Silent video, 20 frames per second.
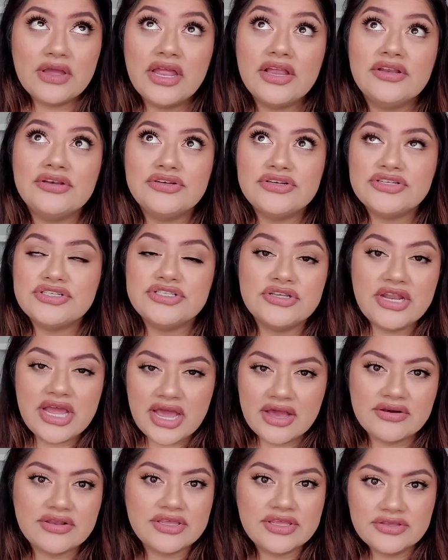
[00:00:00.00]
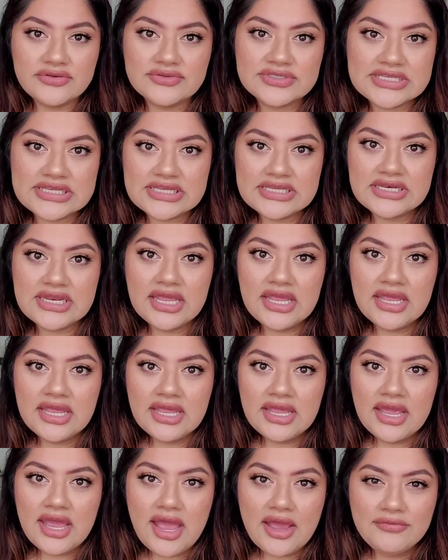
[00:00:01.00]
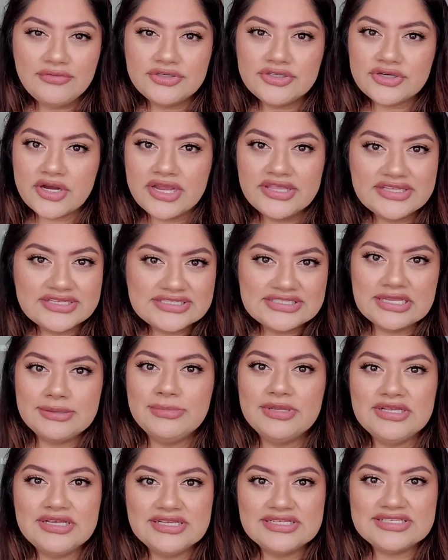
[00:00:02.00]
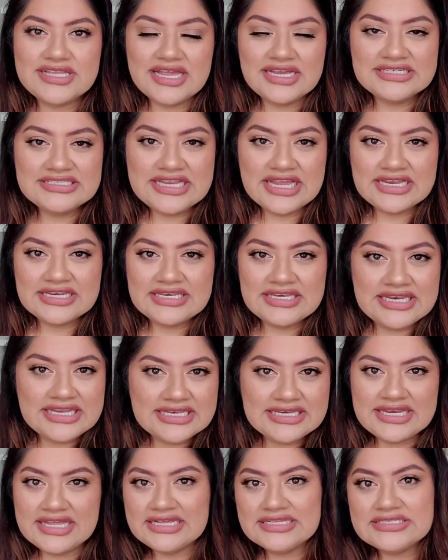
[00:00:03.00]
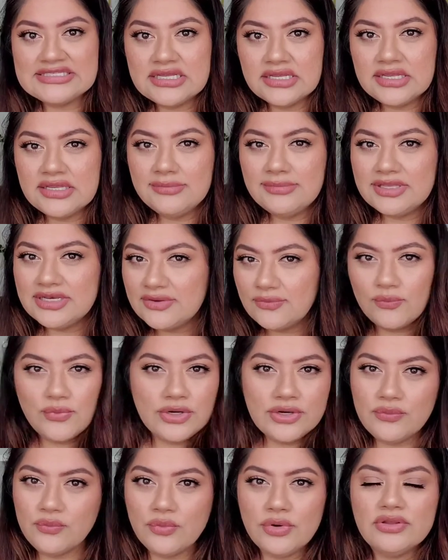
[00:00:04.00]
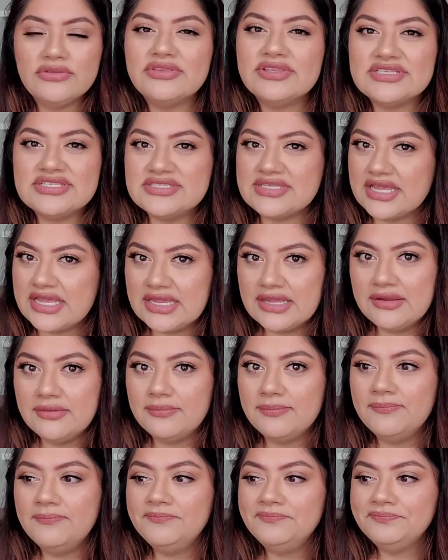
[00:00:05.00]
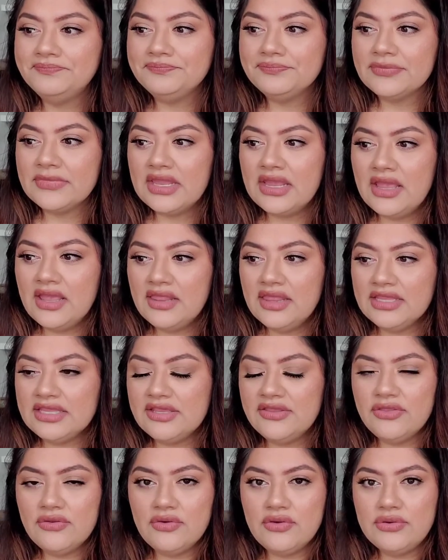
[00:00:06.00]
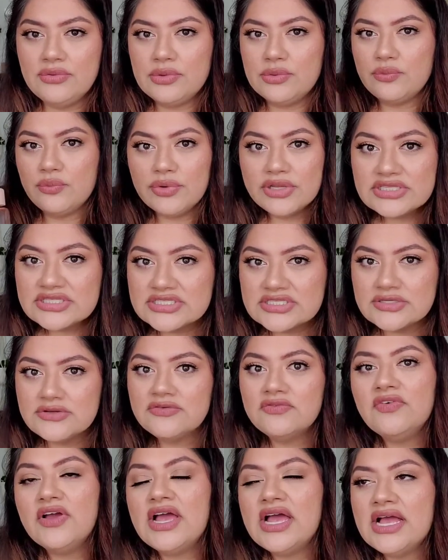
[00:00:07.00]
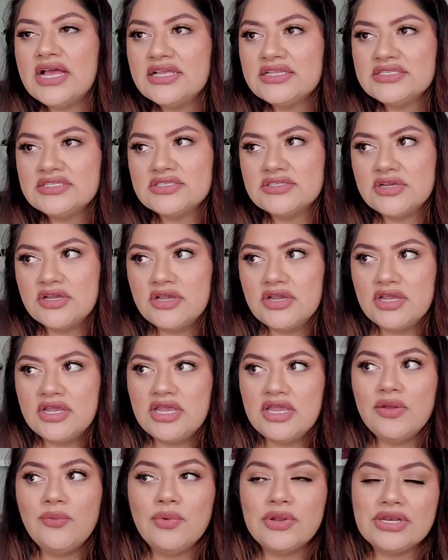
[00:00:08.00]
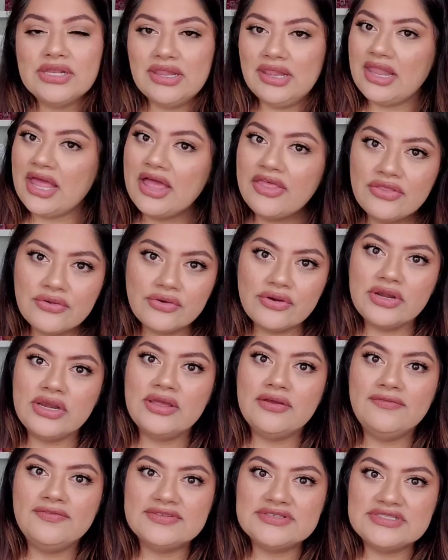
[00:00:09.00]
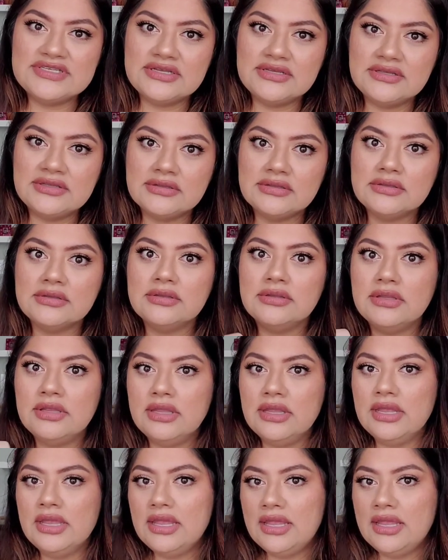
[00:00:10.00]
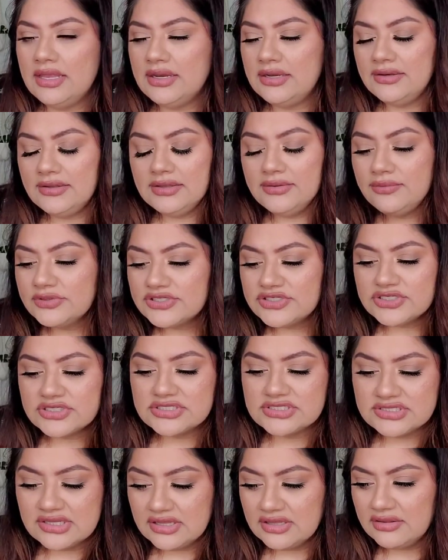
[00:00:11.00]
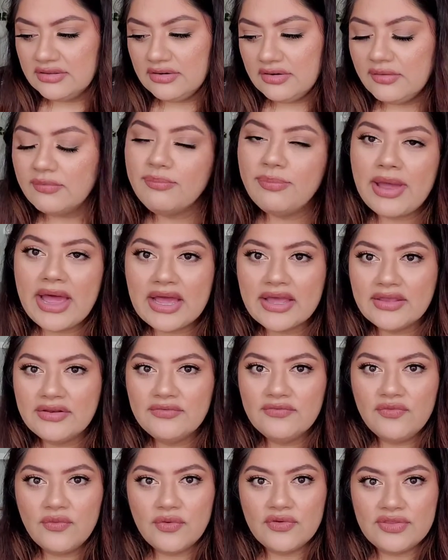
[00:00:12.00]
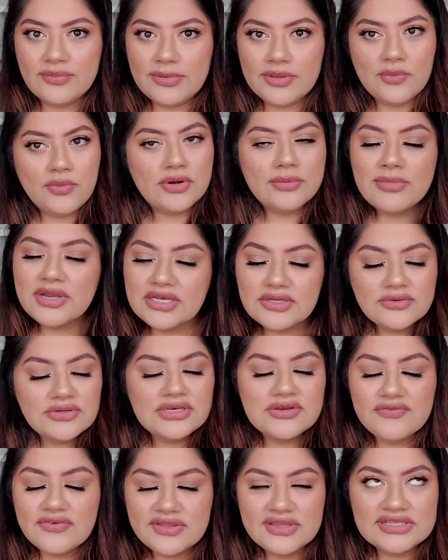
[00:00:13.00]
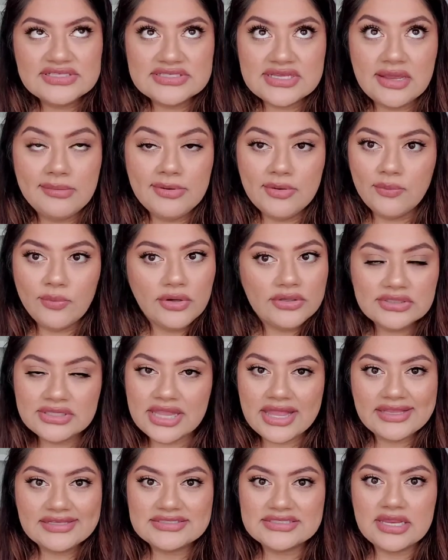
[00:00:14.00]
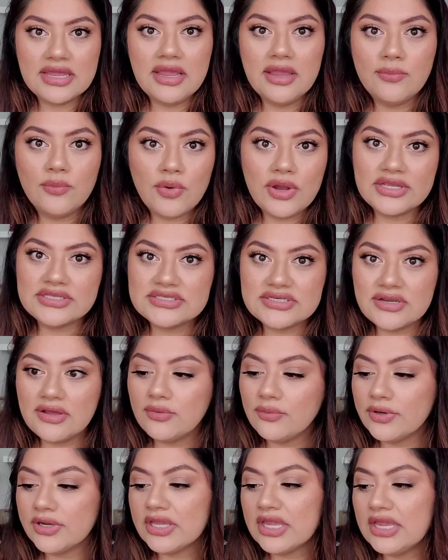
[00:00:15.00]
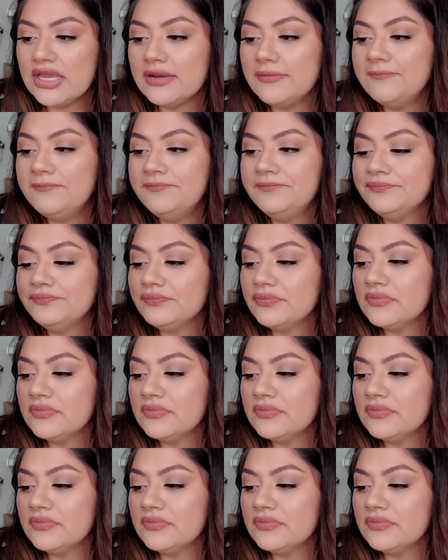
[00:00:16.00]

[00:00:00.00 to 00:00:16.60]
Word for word: I understood how to use it, I would try the same exact technique next time and it wouldn't work the same. Like either it would rinse too fast, it wouldn't lather enough still. And it was just a little back and forth. I'm like, what am I doing different this time? It worked last time. Why is it not working?